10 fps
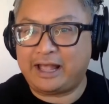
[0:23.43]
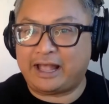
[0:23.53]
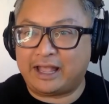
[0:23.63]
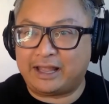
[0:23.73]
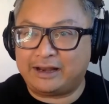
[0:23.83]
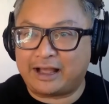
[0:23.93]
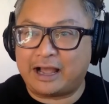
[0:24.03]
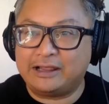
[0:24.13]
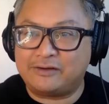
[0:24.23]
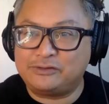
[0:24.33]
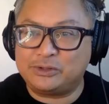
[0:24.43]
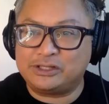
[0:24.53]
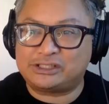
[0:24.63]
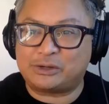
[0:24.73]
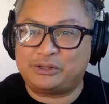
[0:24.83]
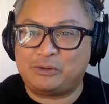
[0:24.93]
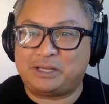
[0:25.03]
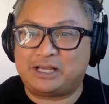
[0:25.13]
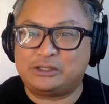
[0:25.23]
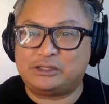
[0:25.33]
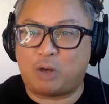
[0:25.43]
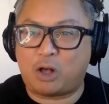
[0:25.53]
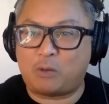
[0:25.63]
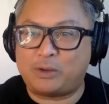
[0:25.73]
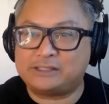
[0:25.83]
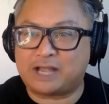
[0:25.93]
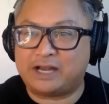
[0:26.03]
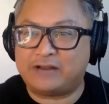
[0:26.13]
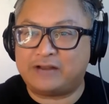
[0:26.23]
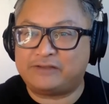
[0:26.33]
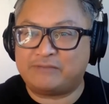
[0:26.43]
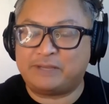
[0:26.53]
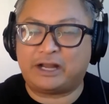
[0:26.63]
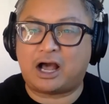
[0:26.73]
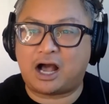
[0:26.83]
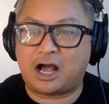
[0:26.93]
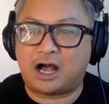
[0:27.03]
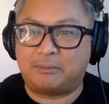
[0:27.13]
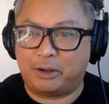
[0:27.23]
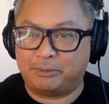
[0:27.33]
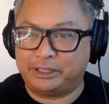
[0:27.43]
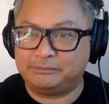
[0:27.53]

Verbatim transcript: And I love doing the show with you because you always kind of give me an aha moment